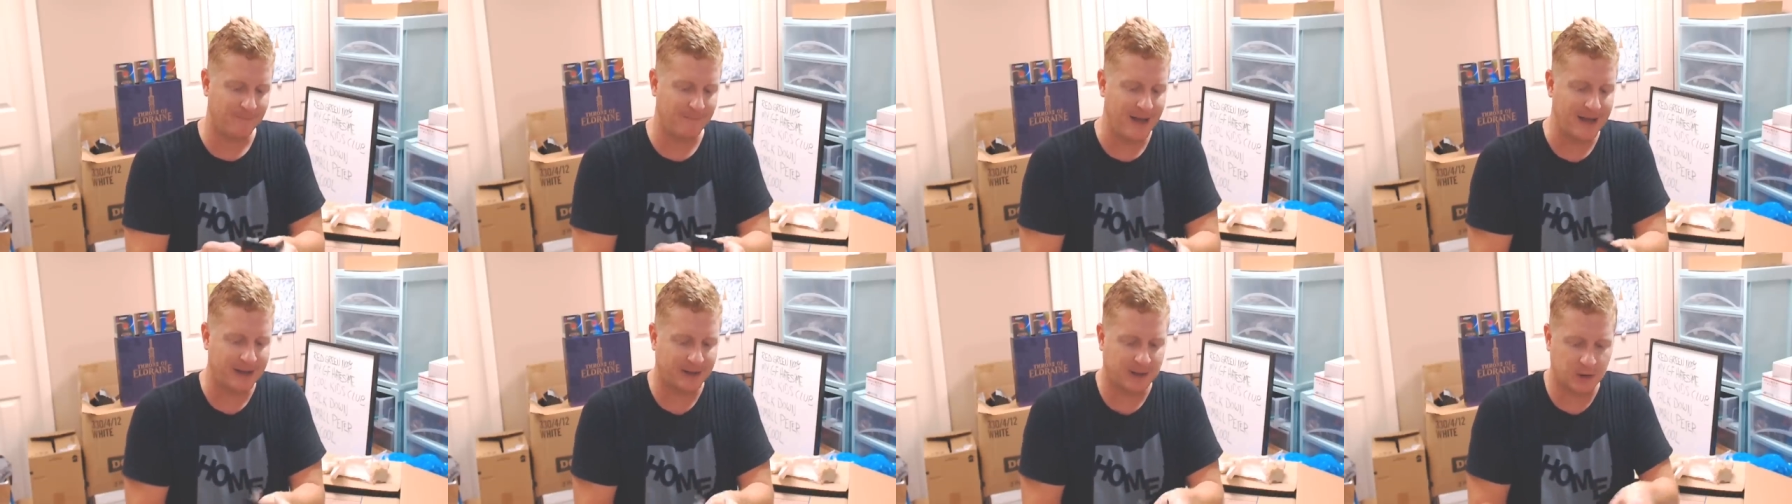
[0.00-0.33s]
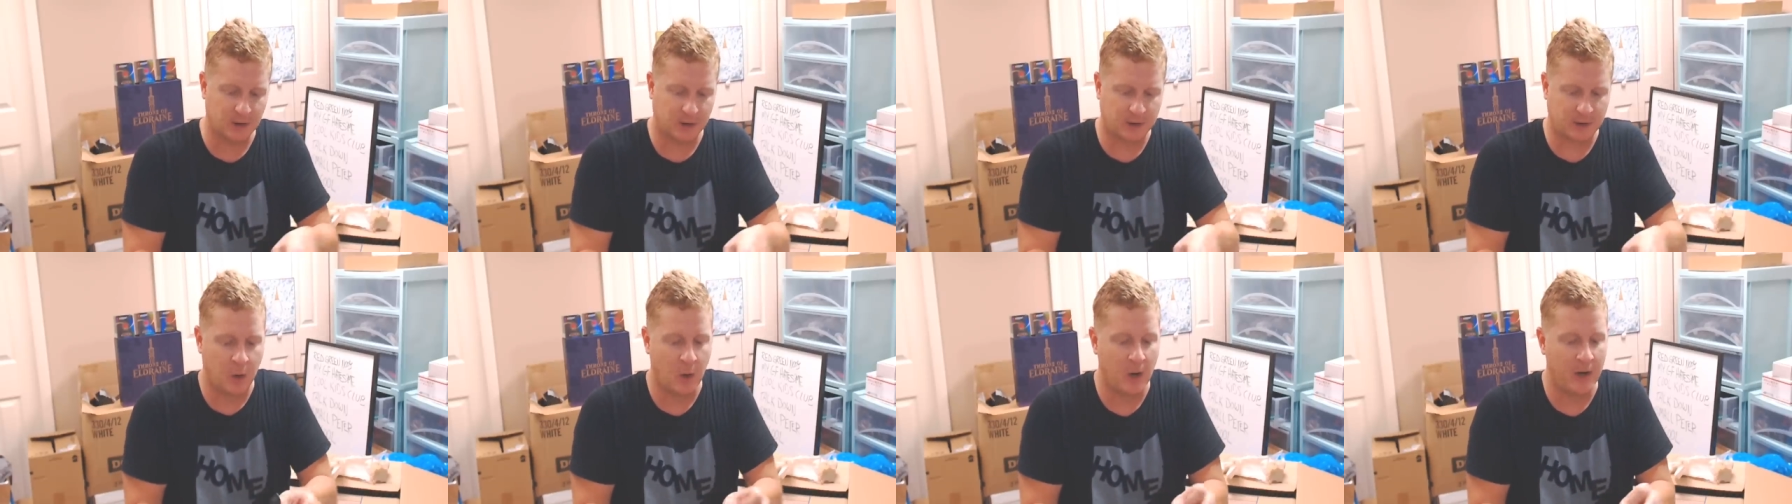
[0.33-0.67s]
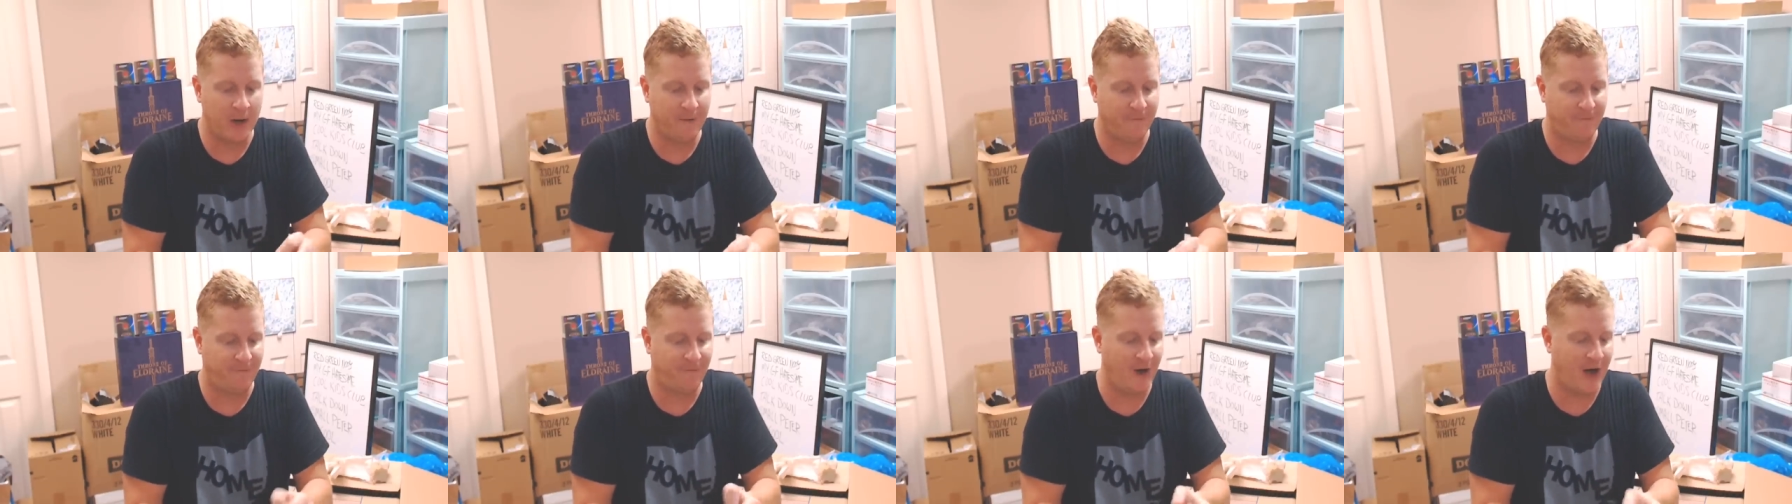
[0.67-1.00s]
Masters
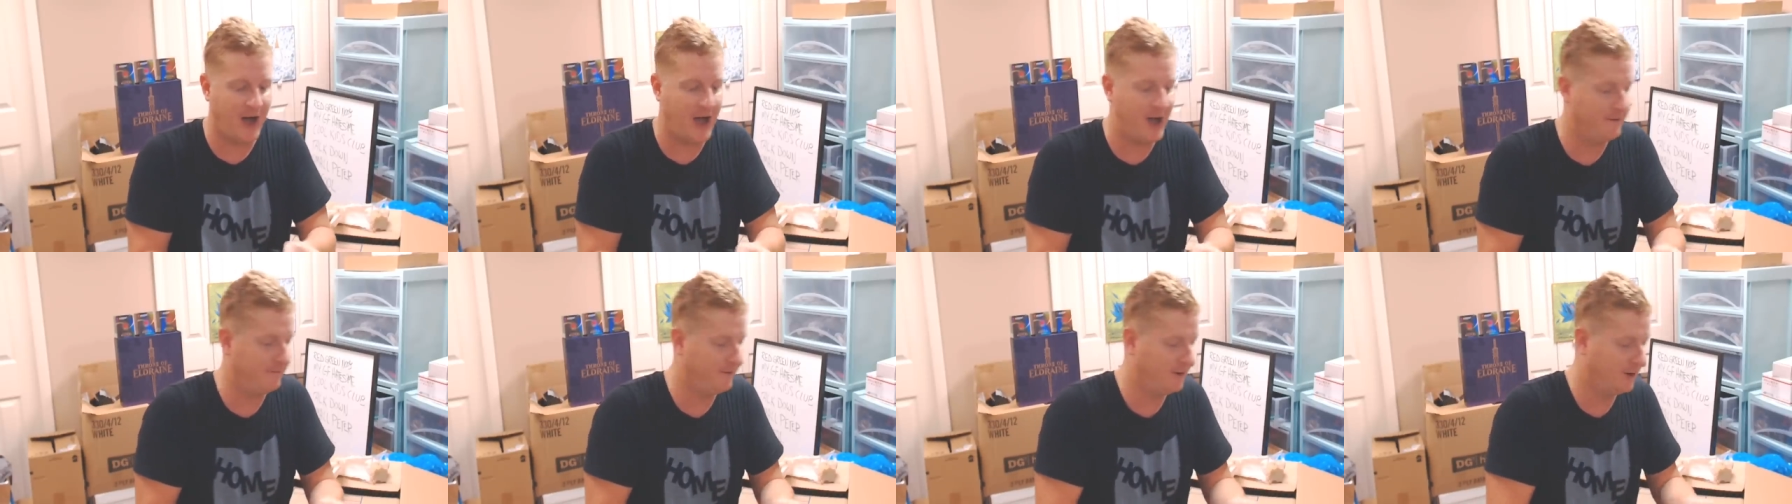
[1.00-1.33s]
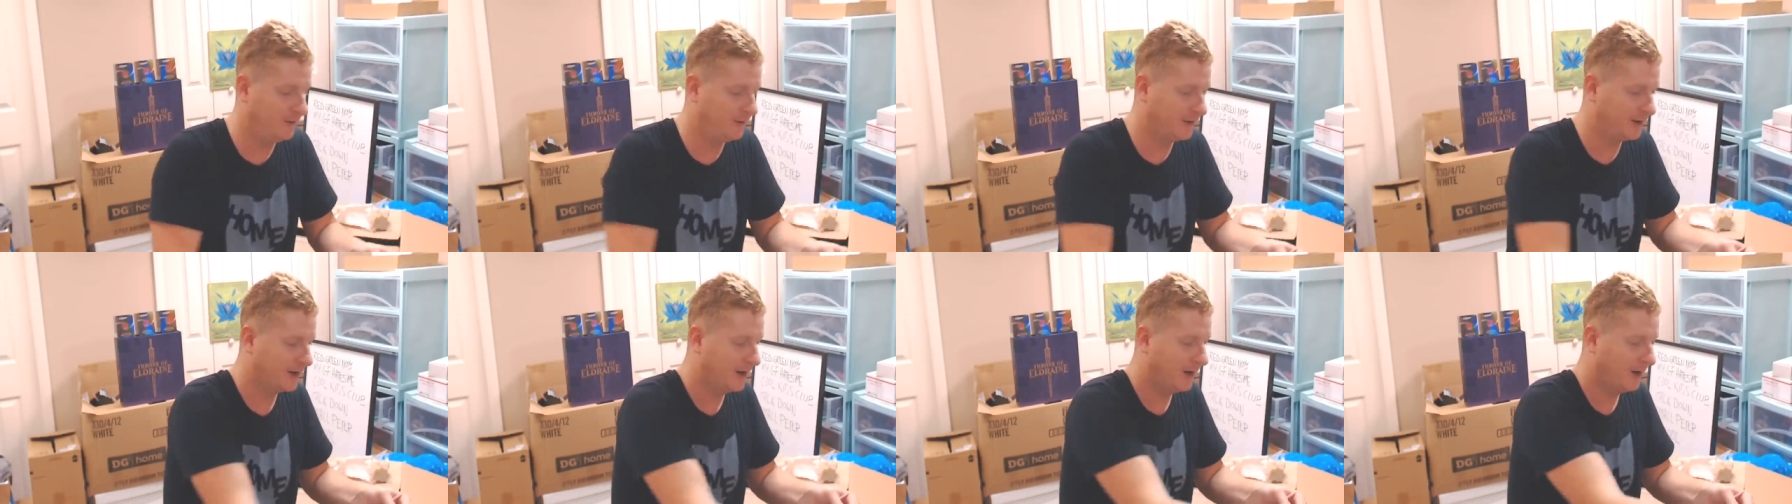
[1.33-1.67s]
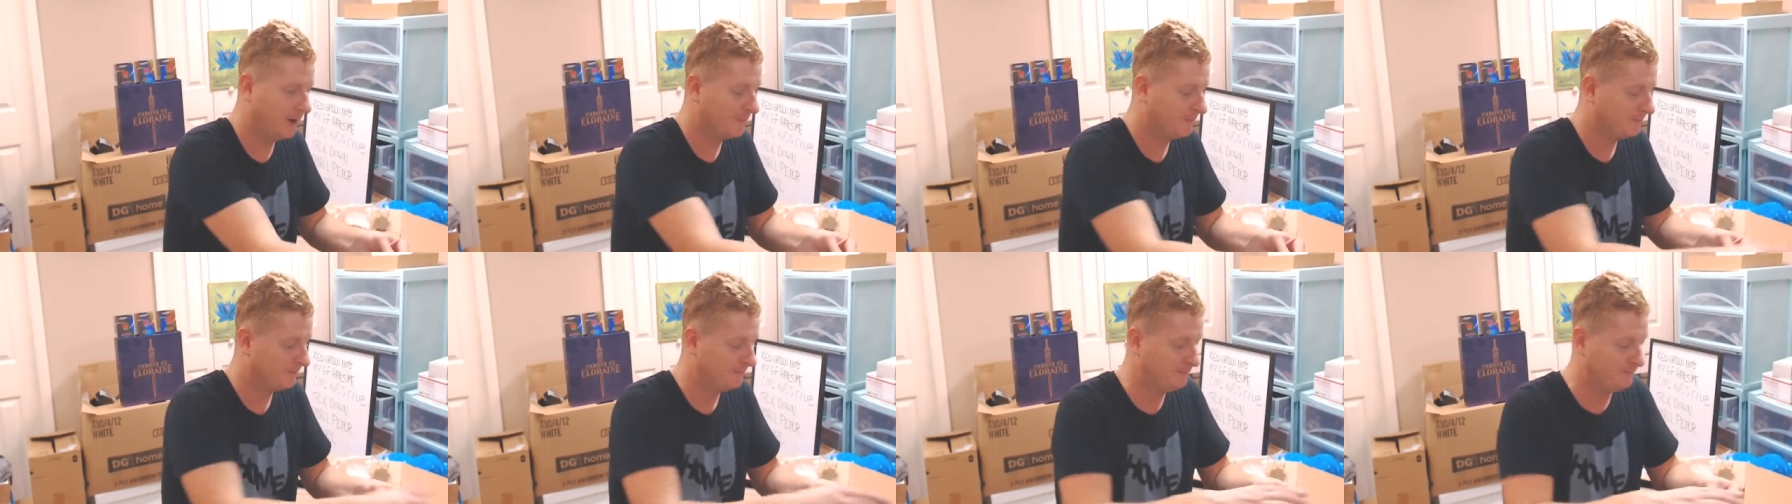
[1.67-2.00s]
25. Here we
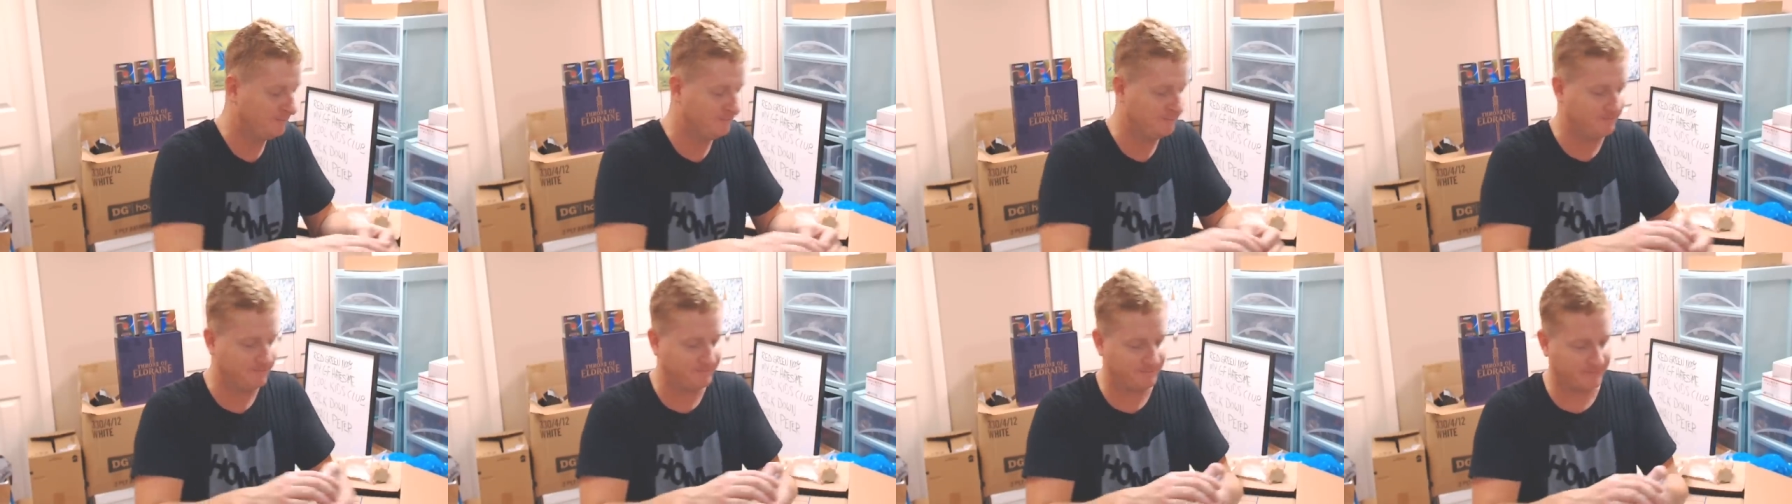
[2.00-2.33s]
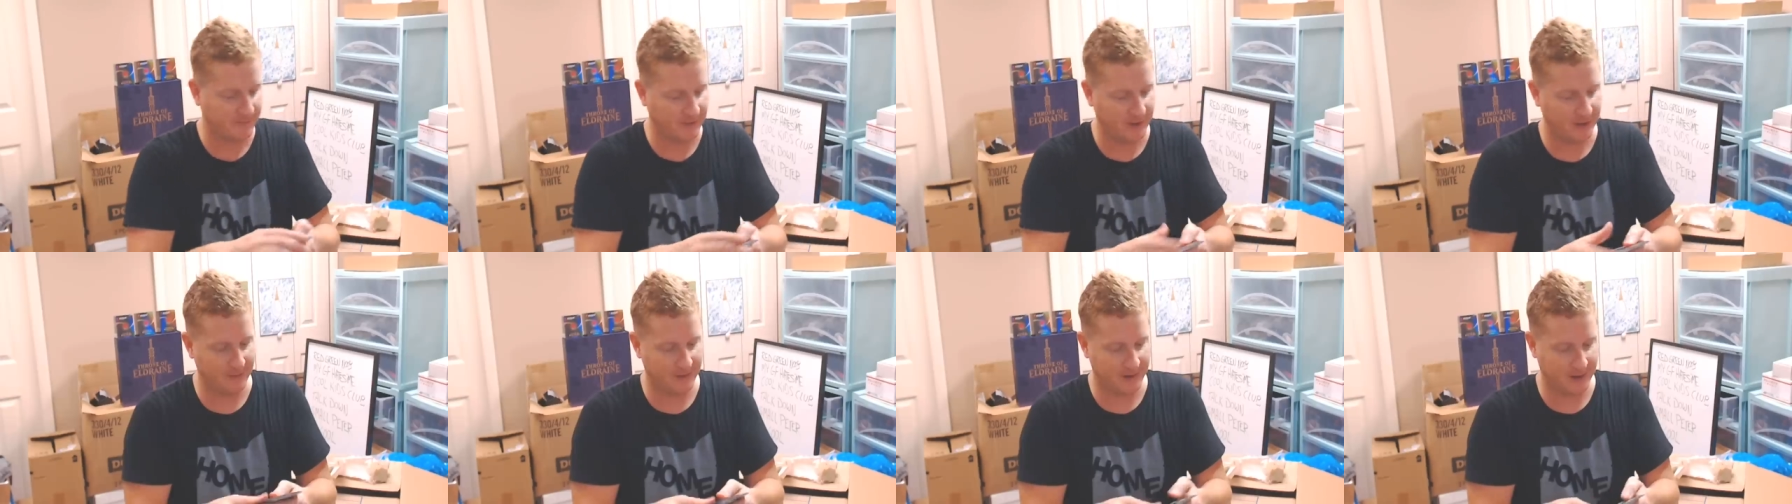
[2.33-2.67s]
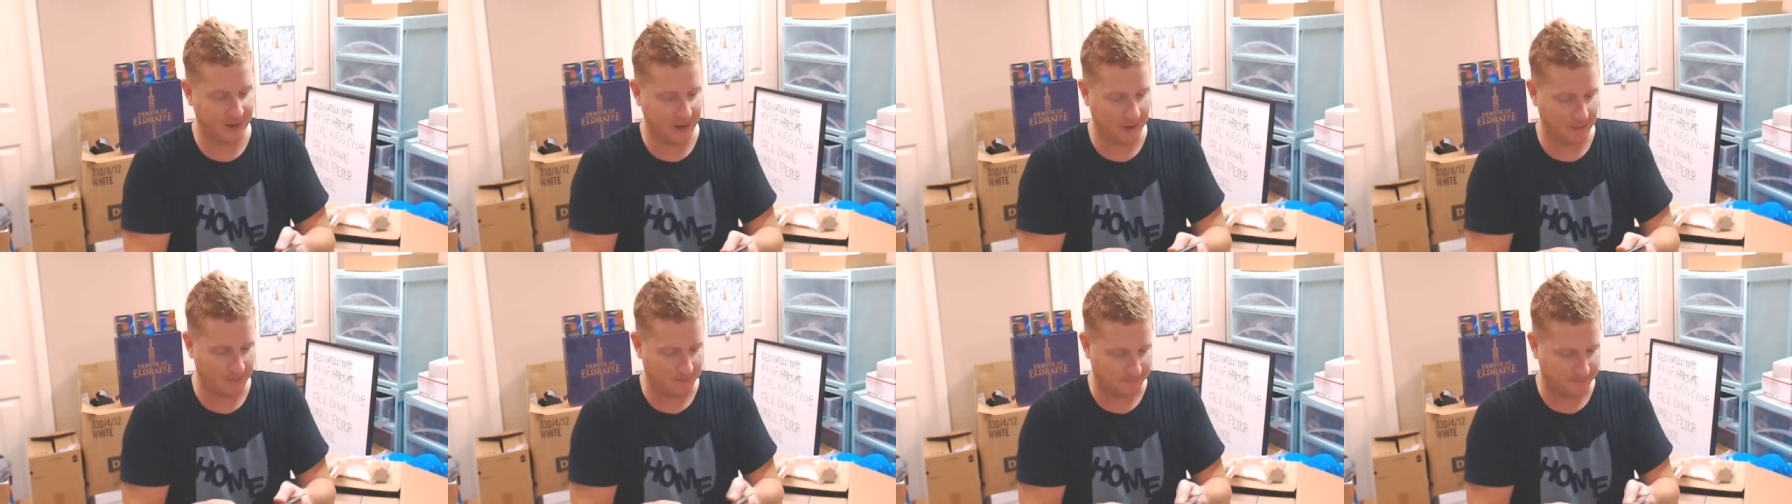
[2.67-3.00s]
go. Here we
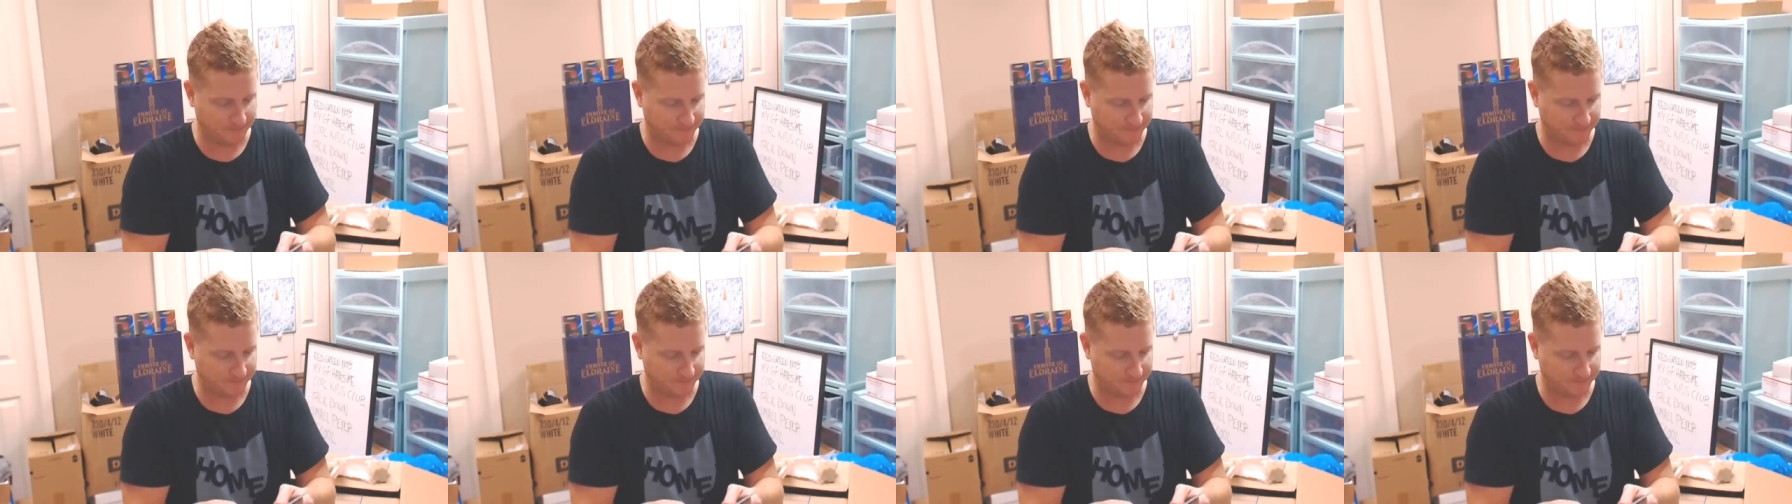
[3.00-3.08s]
go.